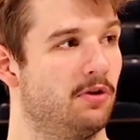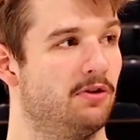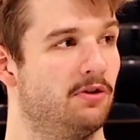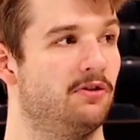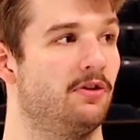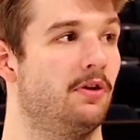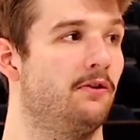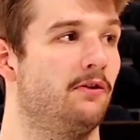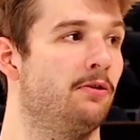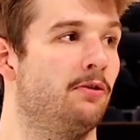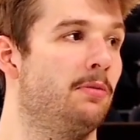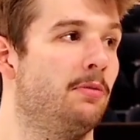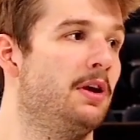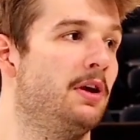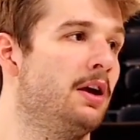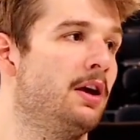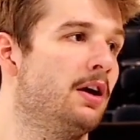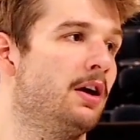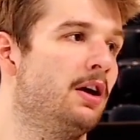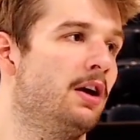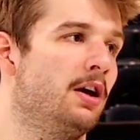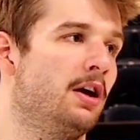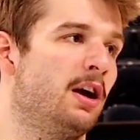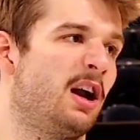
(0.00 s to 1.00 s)
out for me.
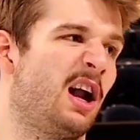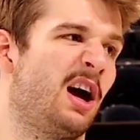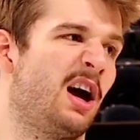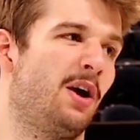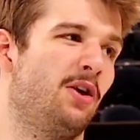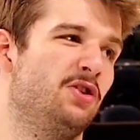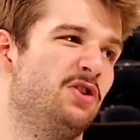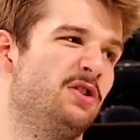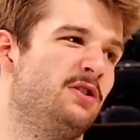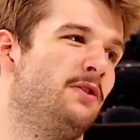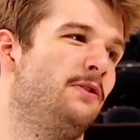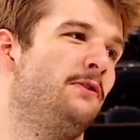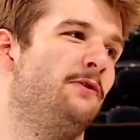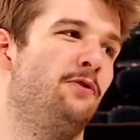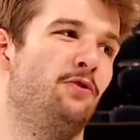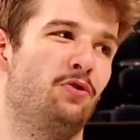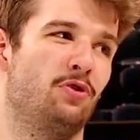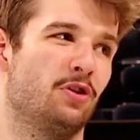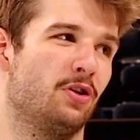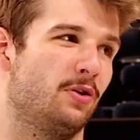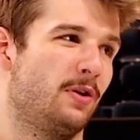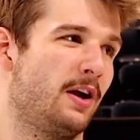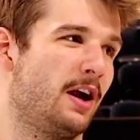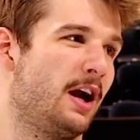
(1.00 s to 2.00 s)
I would just
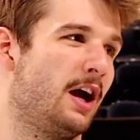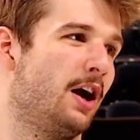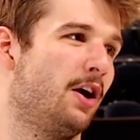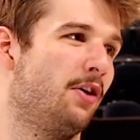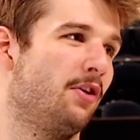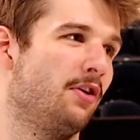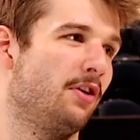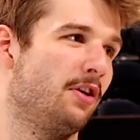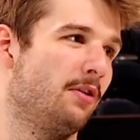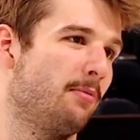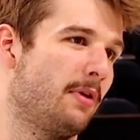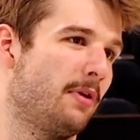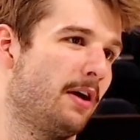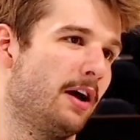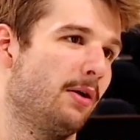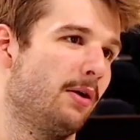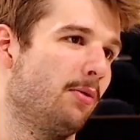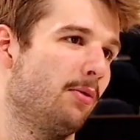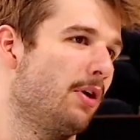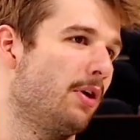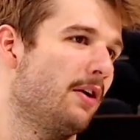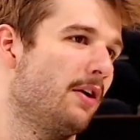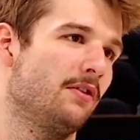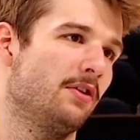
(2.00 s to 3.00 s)
fool around in my
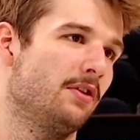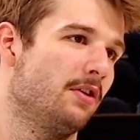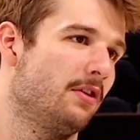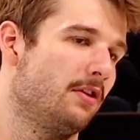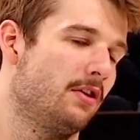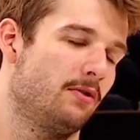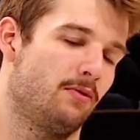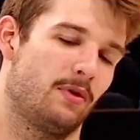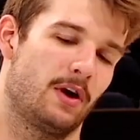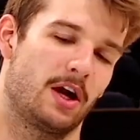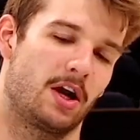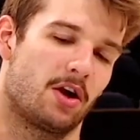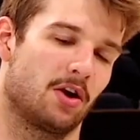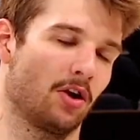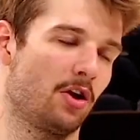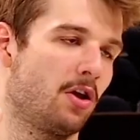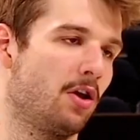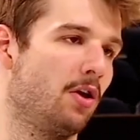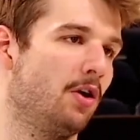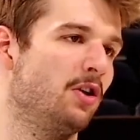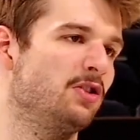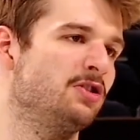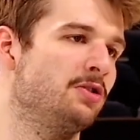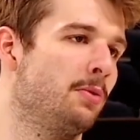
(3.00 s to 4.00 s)
the regular
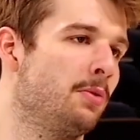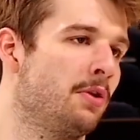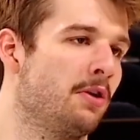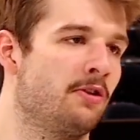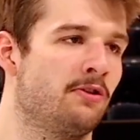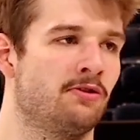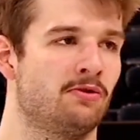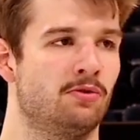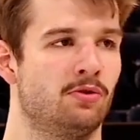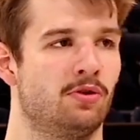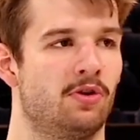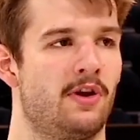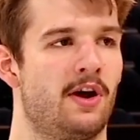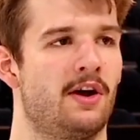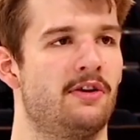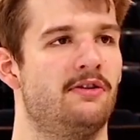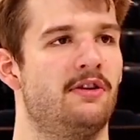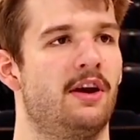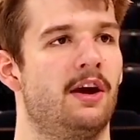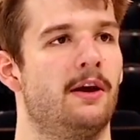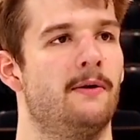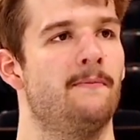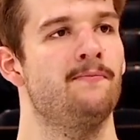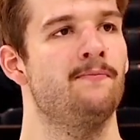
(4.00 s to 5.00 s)
clothes I'm wearing to school that
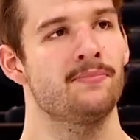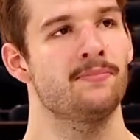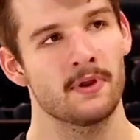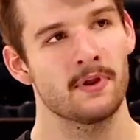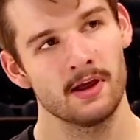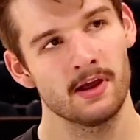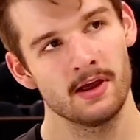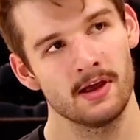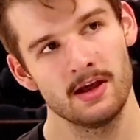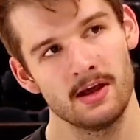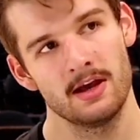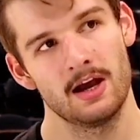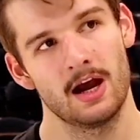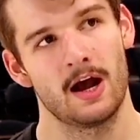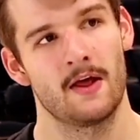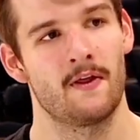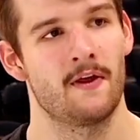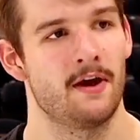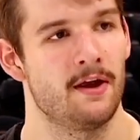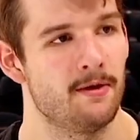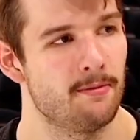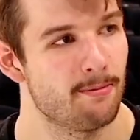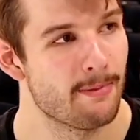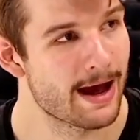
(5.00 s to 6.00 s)
day. And
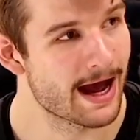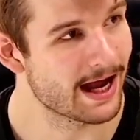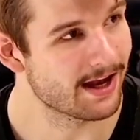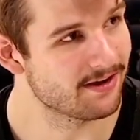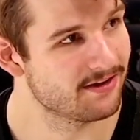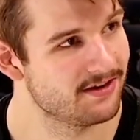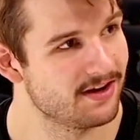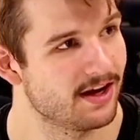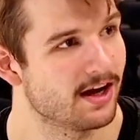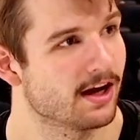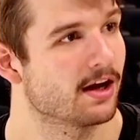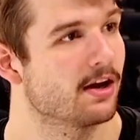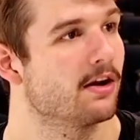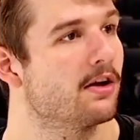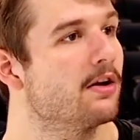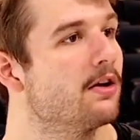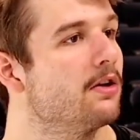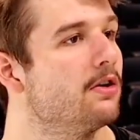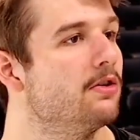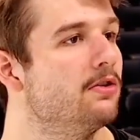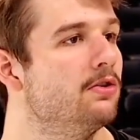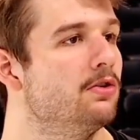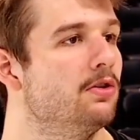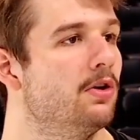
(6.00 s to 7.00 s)
then Matt Dick,
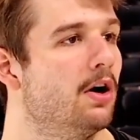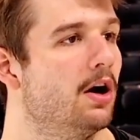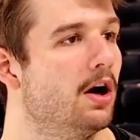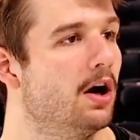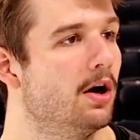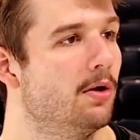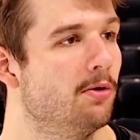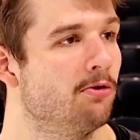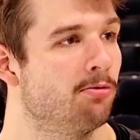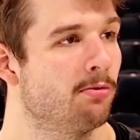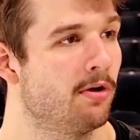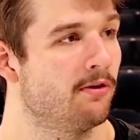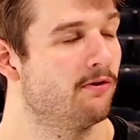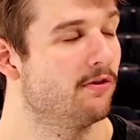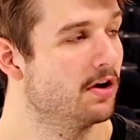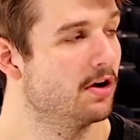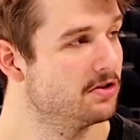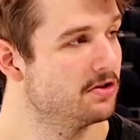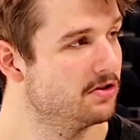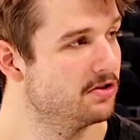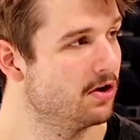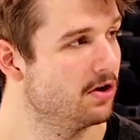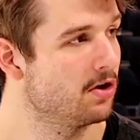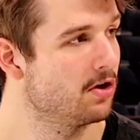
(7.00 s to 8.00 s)
who was my
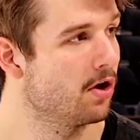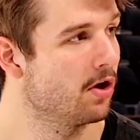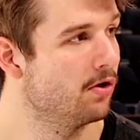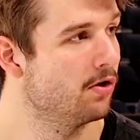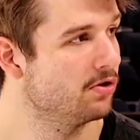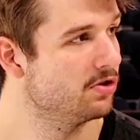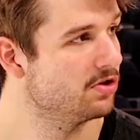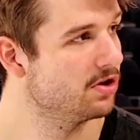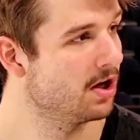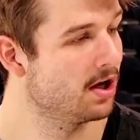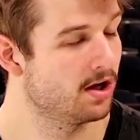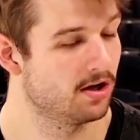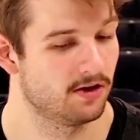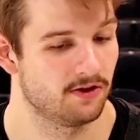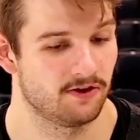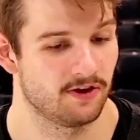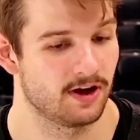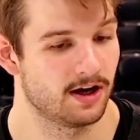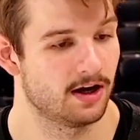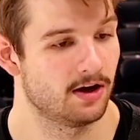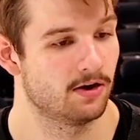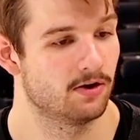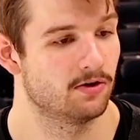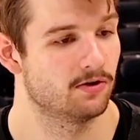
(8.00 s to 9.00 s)
varsity coach and is
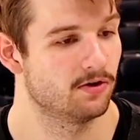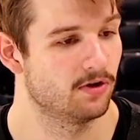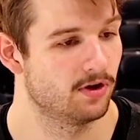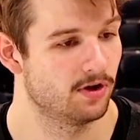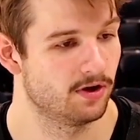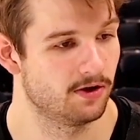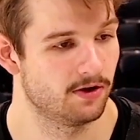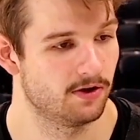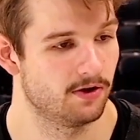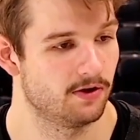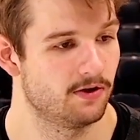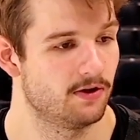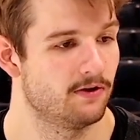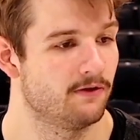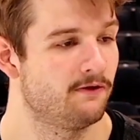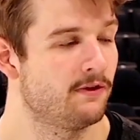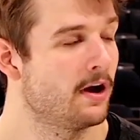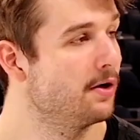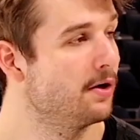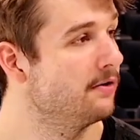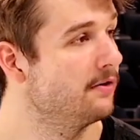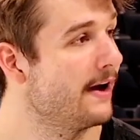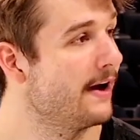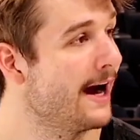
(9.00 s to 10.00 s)
now the
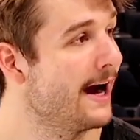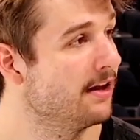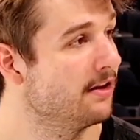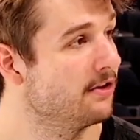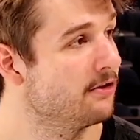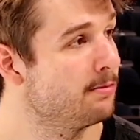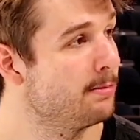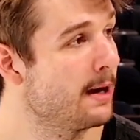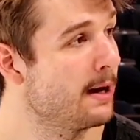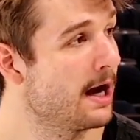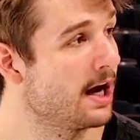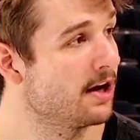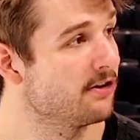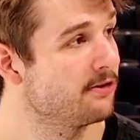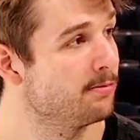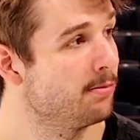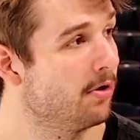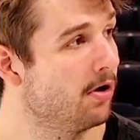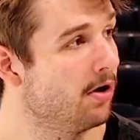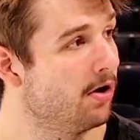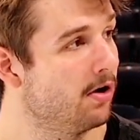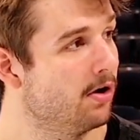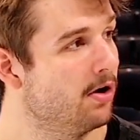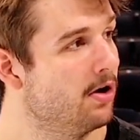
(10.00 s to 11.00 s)
founder of Atlas
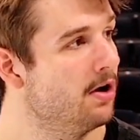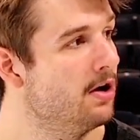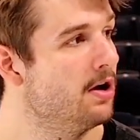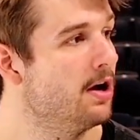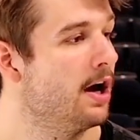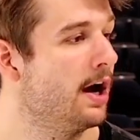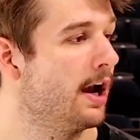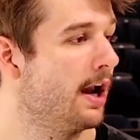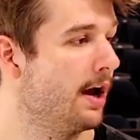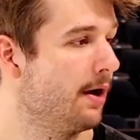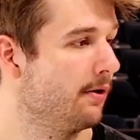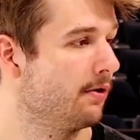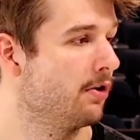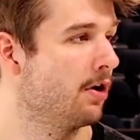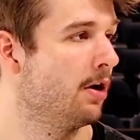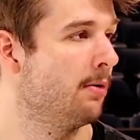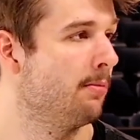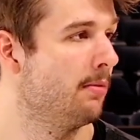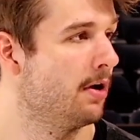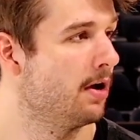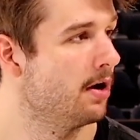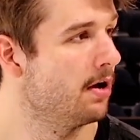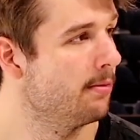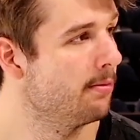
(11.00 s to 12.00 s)
Basketball. And I would call
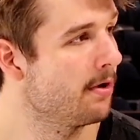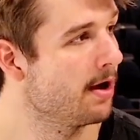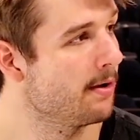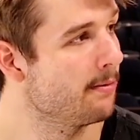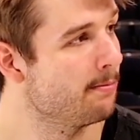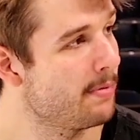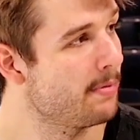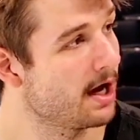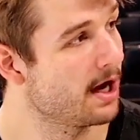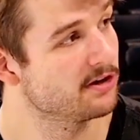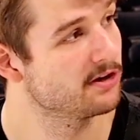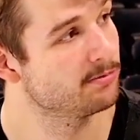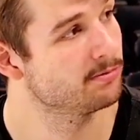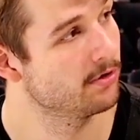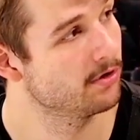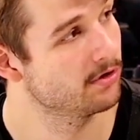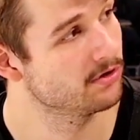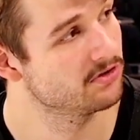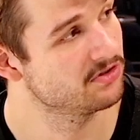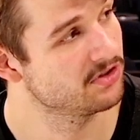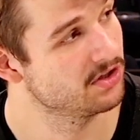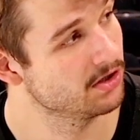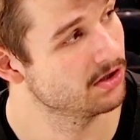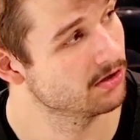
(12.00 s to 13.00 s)
him my basketball
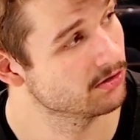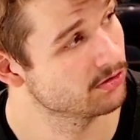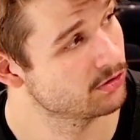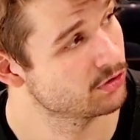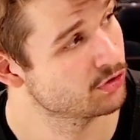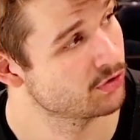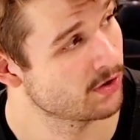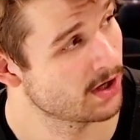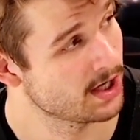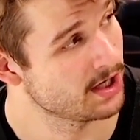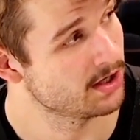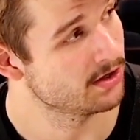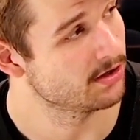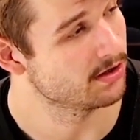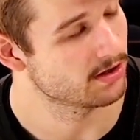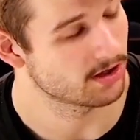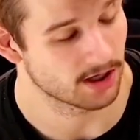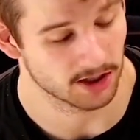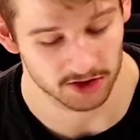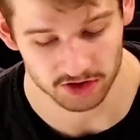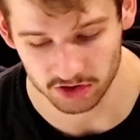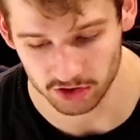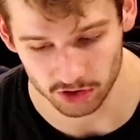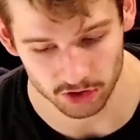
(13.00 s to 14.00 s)
skills trainer.
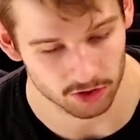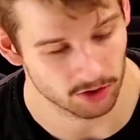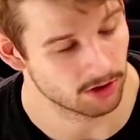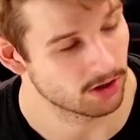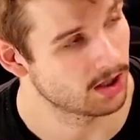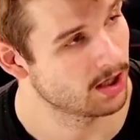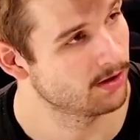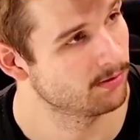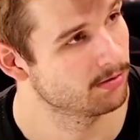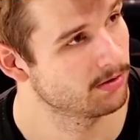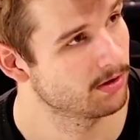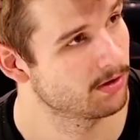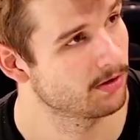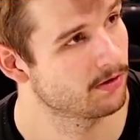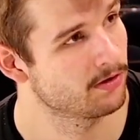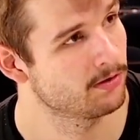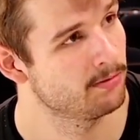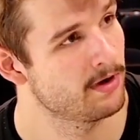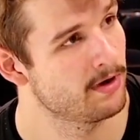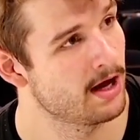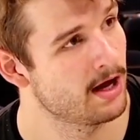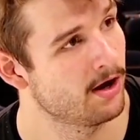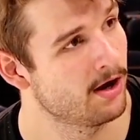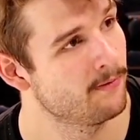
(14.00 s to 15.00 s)
I still do a lot of work with him
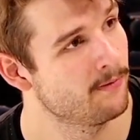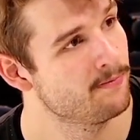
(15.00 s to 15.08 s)
now.